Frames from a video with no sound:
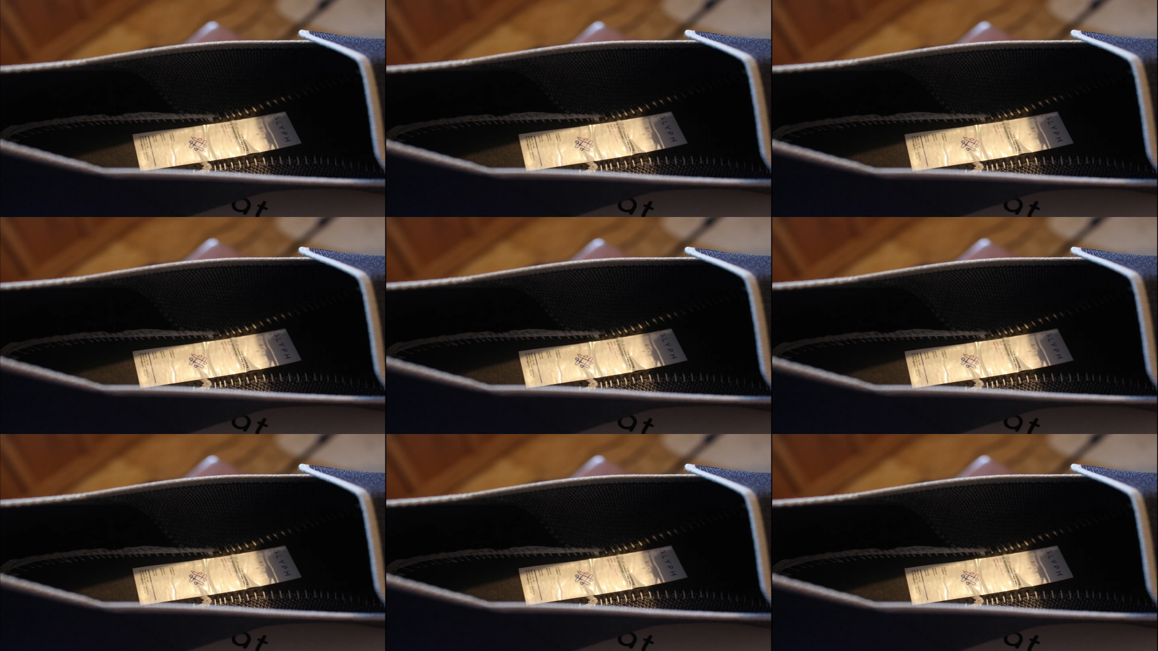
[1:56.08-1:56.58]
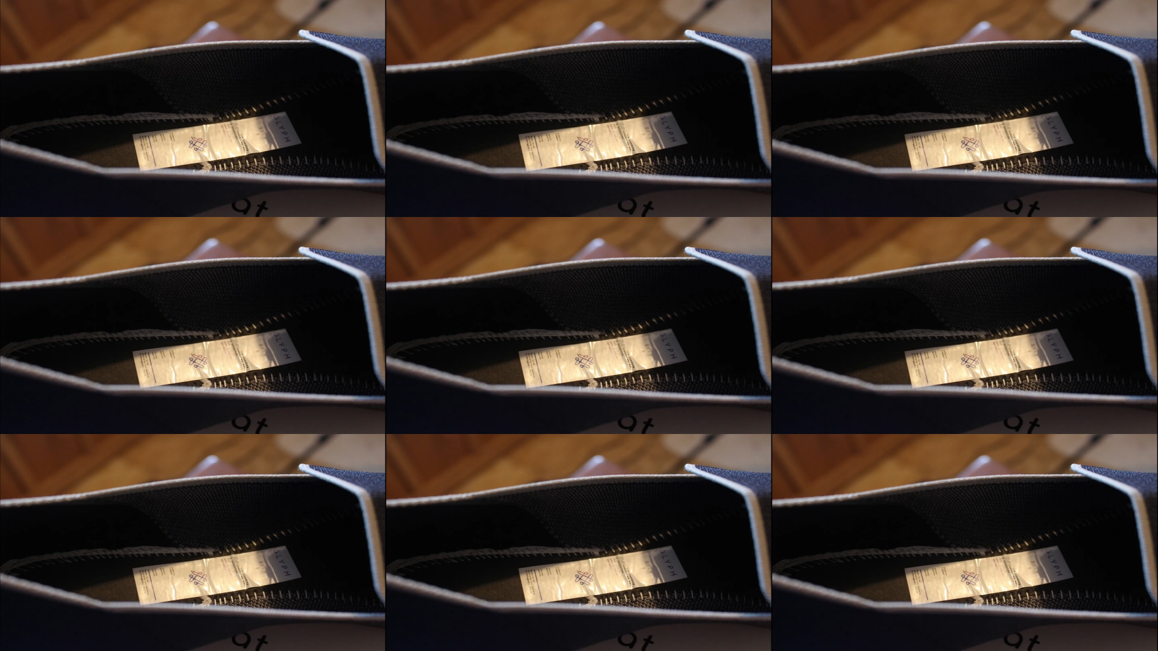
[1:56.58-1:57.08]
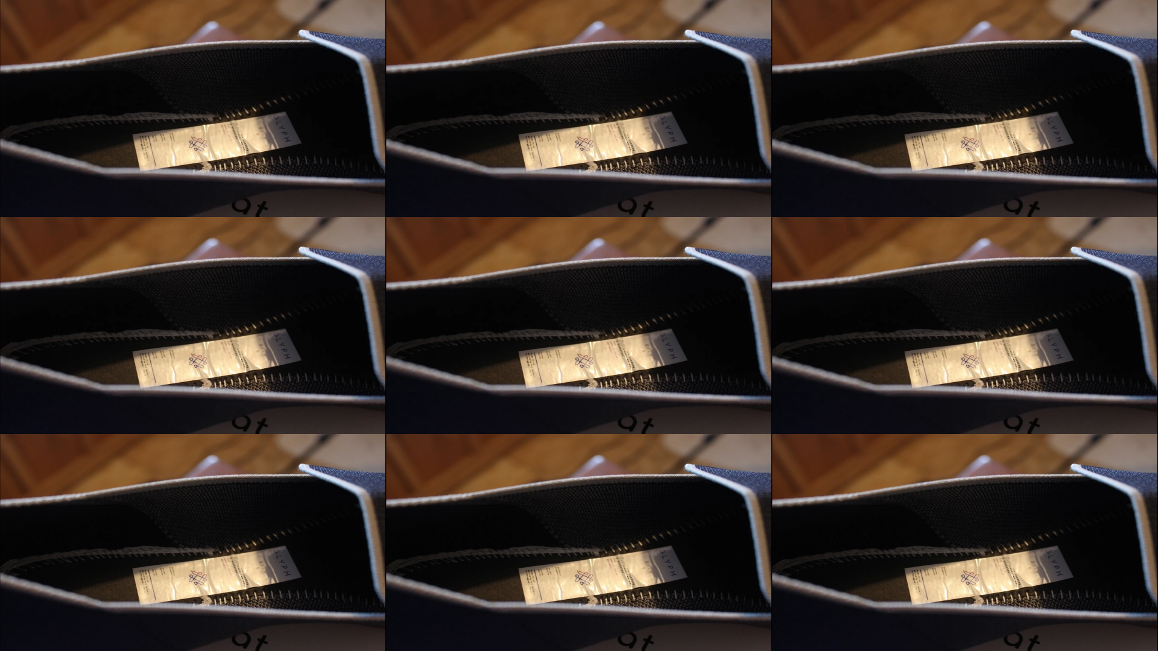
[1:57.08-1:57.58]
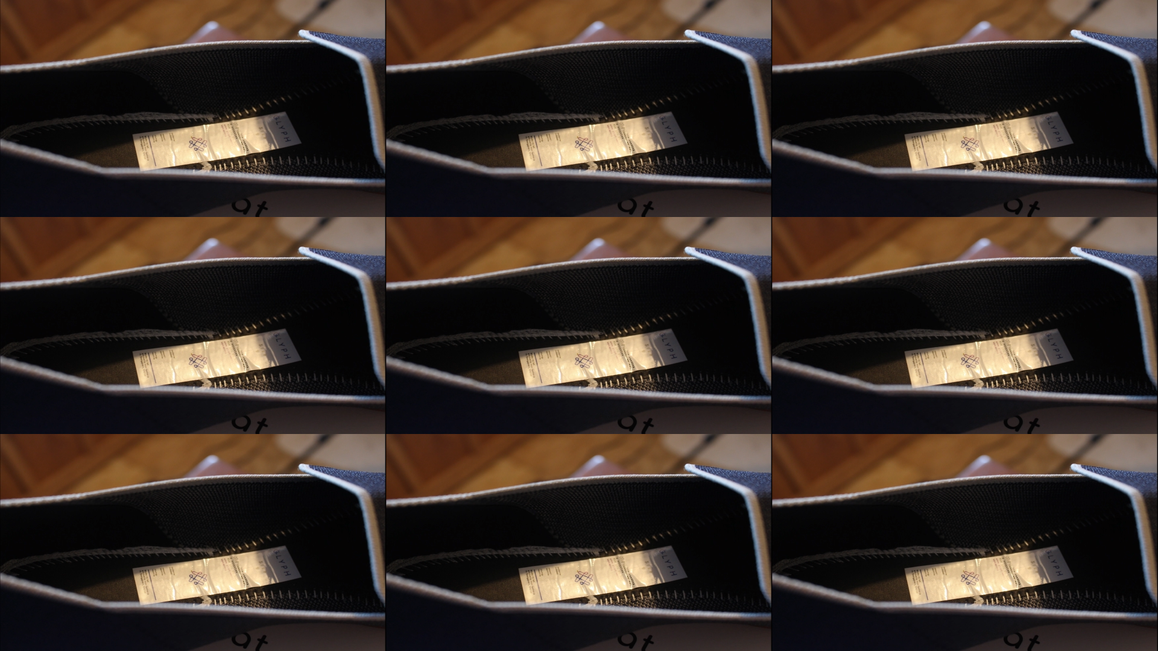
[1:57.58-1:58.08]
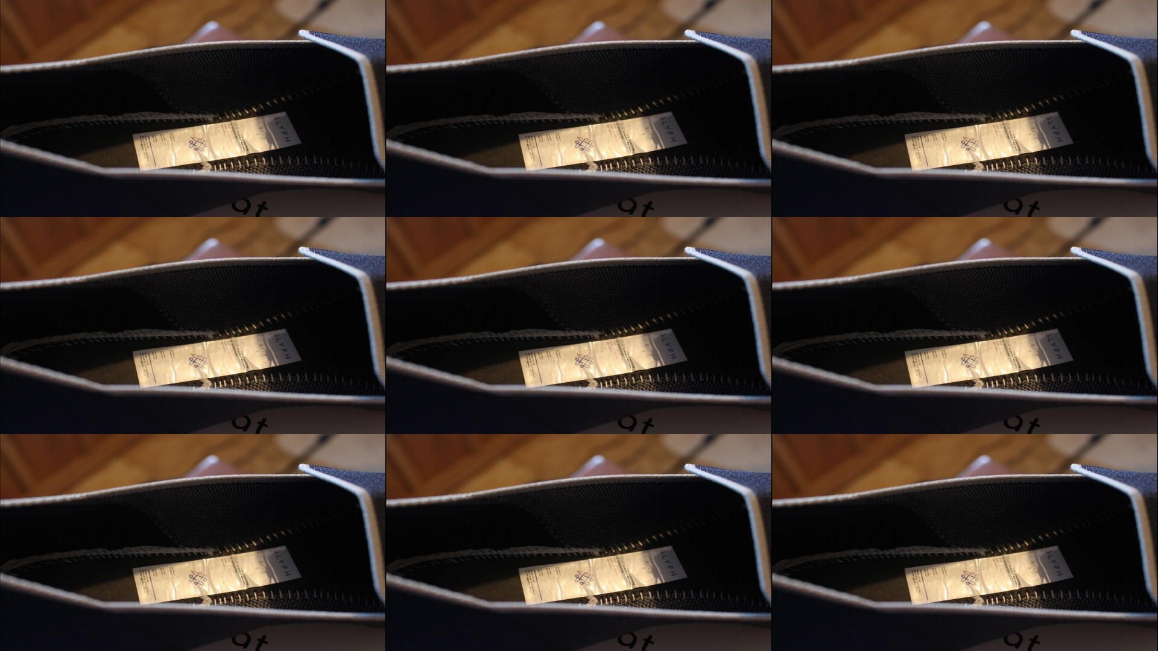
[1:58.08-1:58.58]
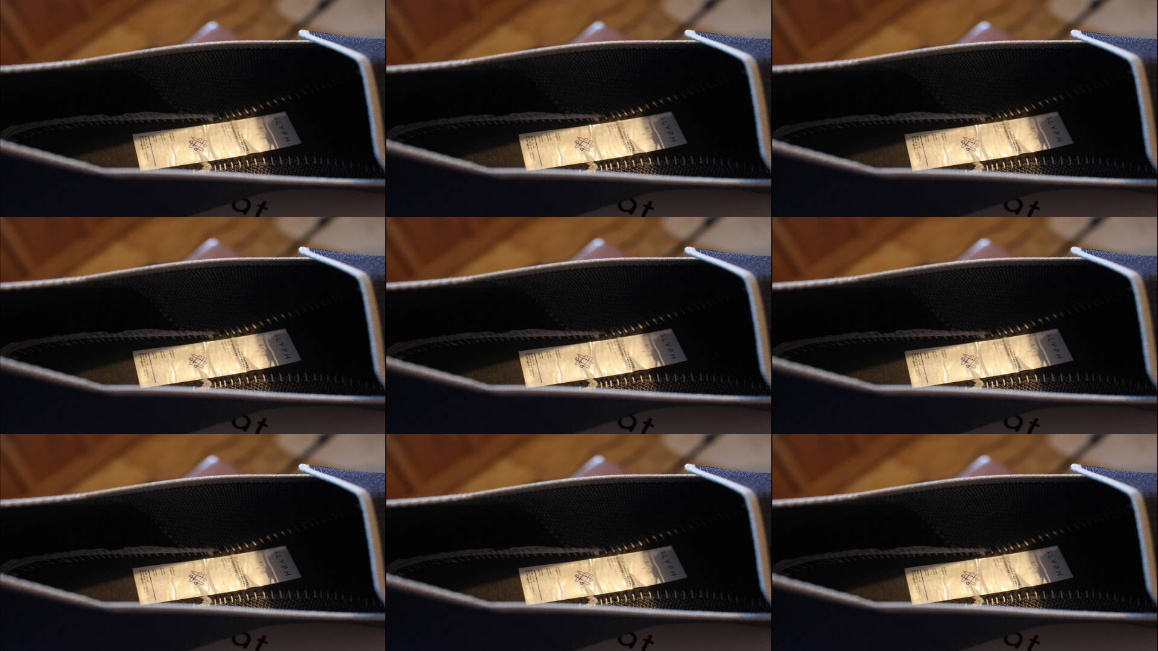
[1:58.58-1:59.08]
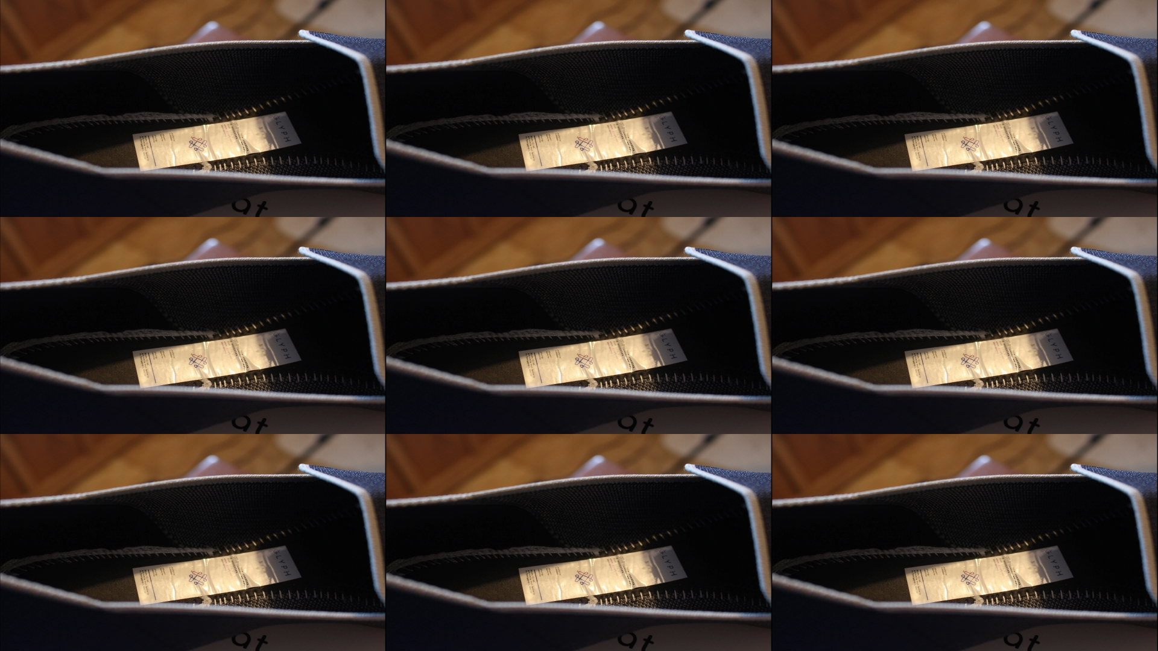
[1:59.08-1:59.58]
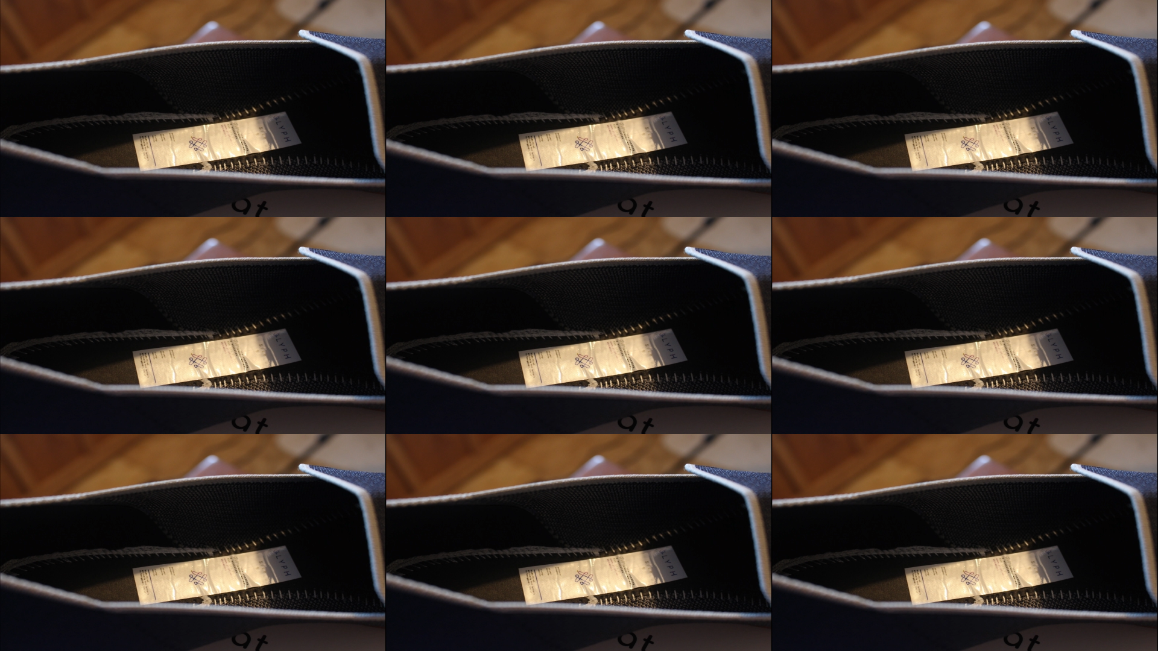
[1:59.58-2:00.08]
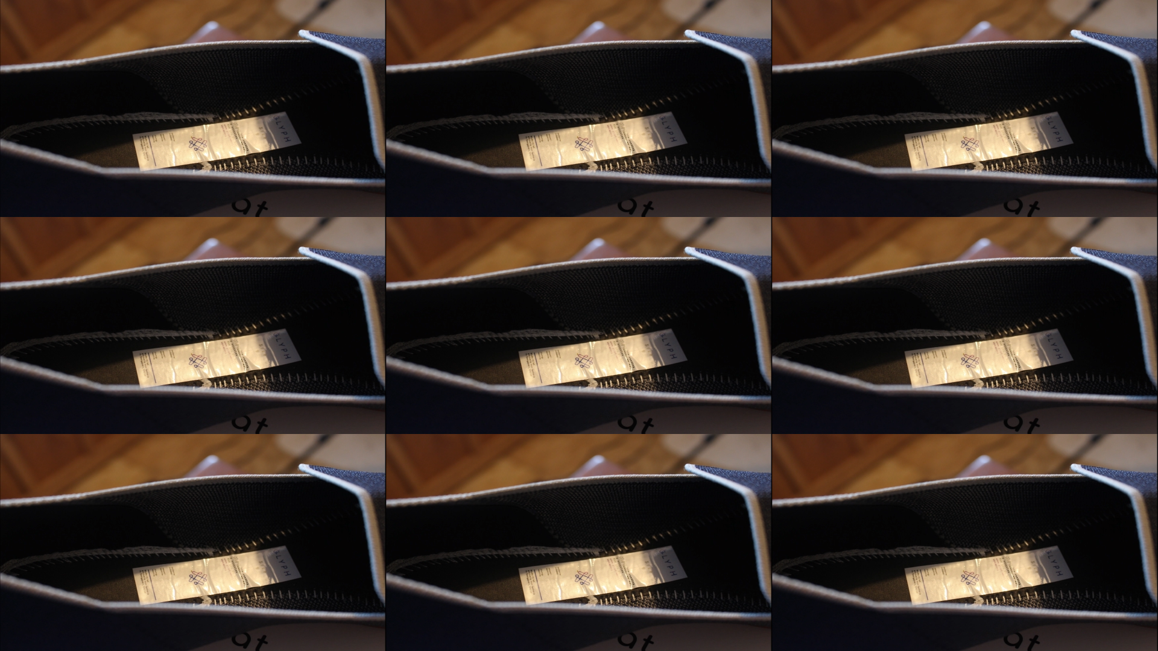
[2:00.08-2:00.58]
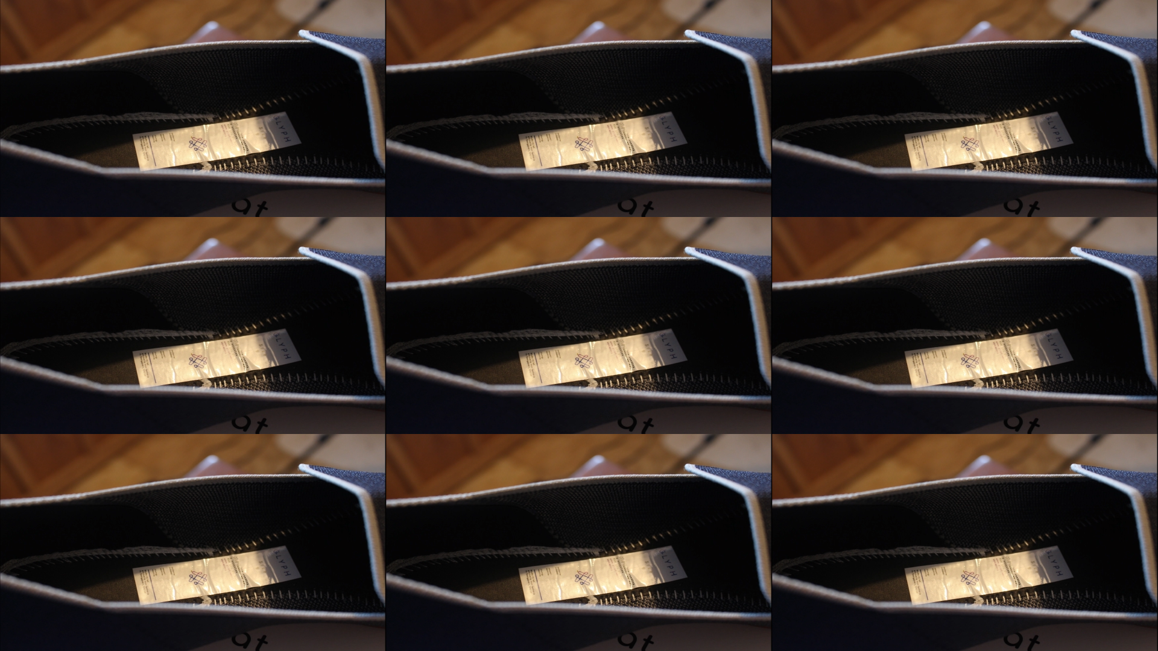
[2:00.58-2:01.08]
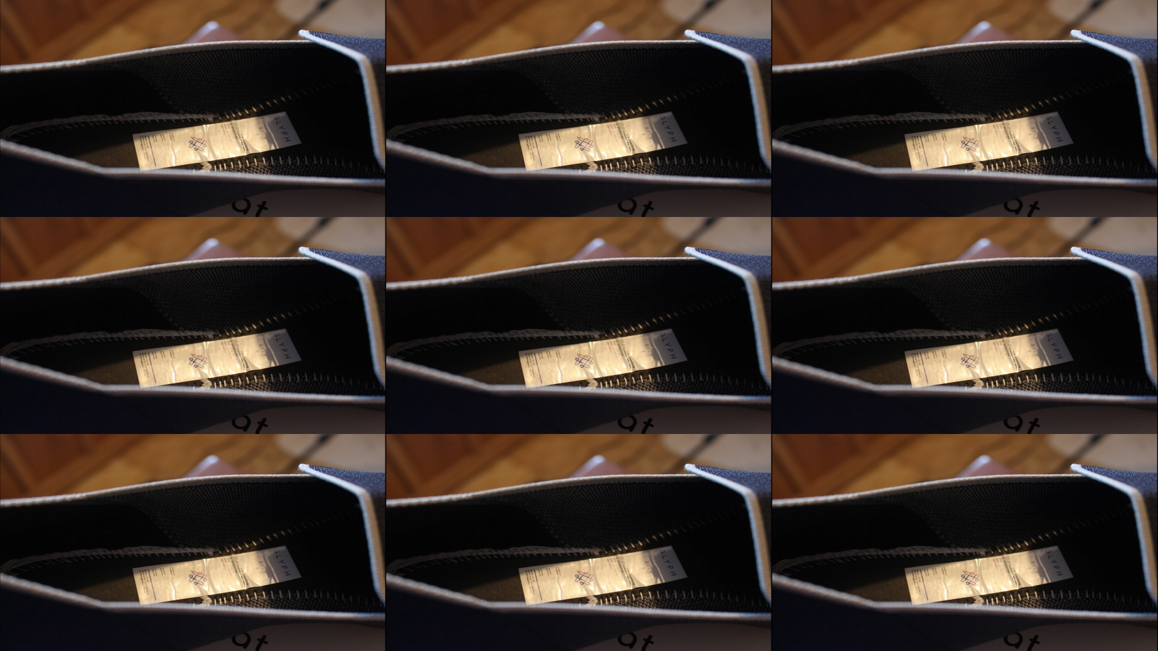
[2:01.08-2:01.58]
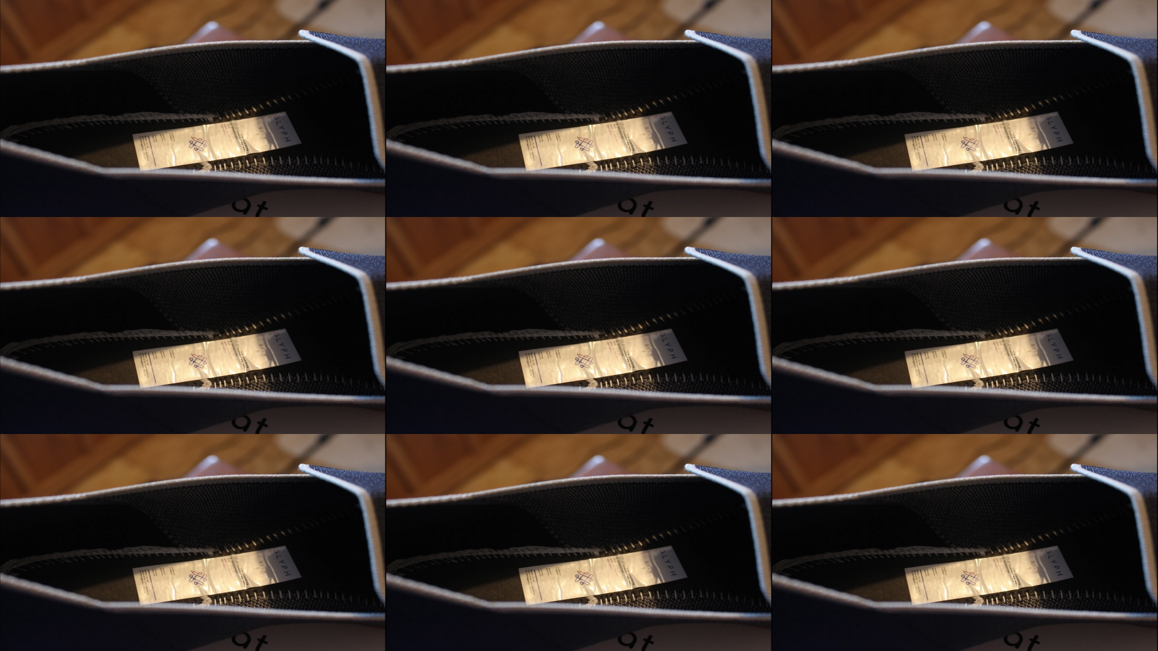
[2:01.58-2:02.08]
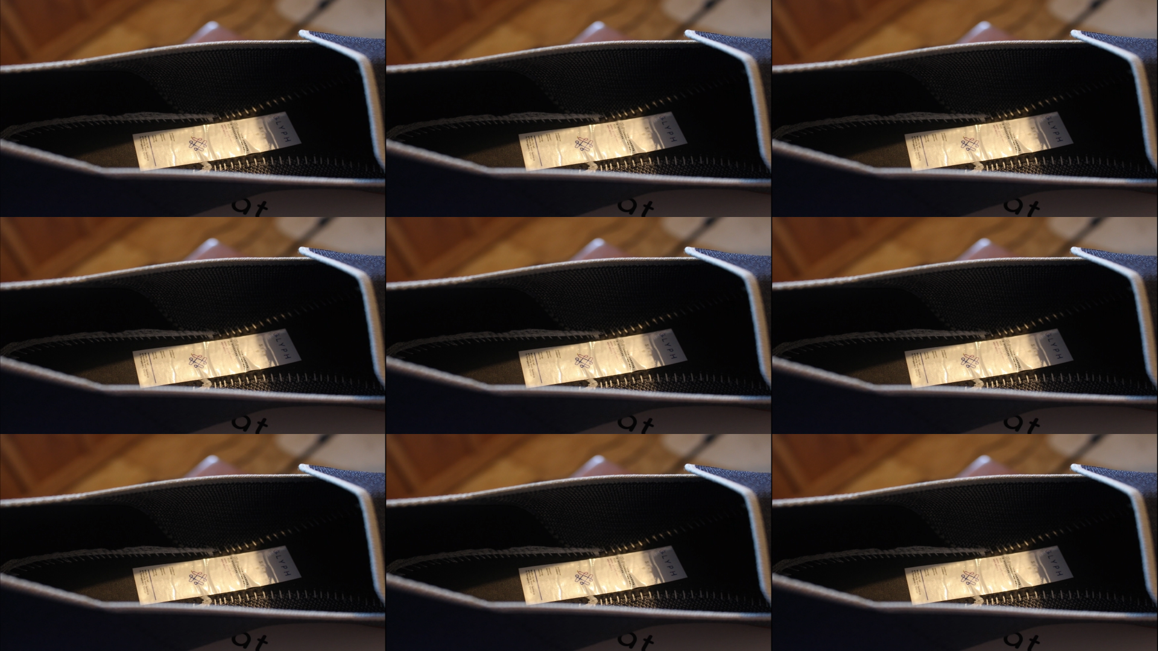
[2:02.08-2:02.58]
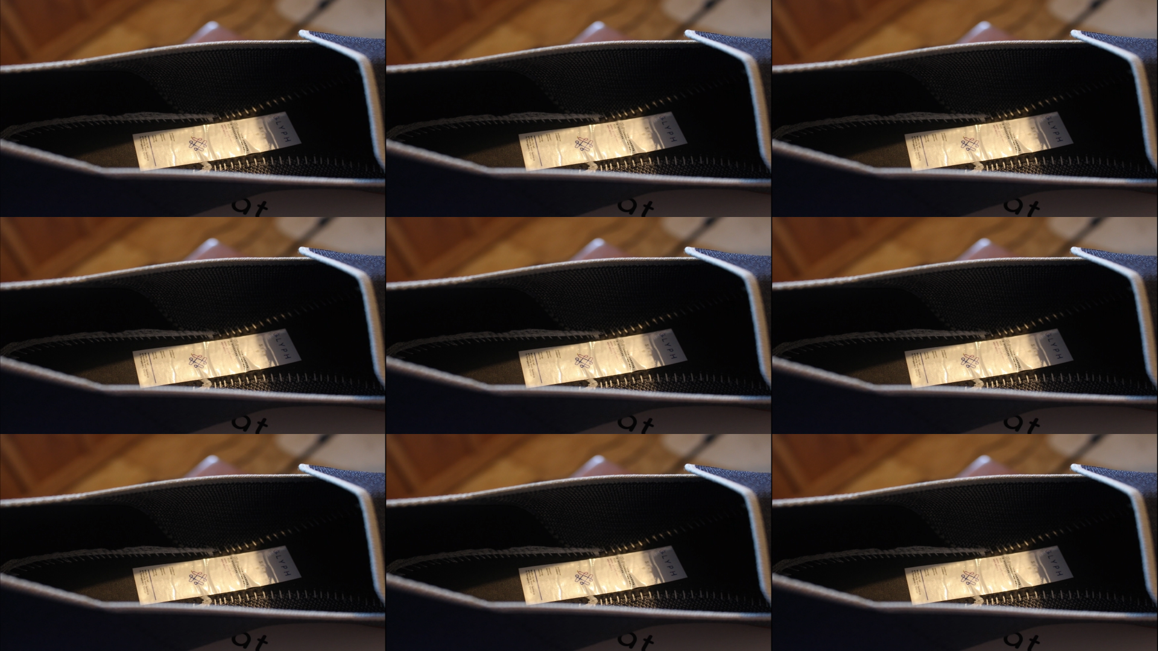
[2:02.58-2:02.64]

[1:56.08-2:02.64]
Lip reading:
(no speaker visible)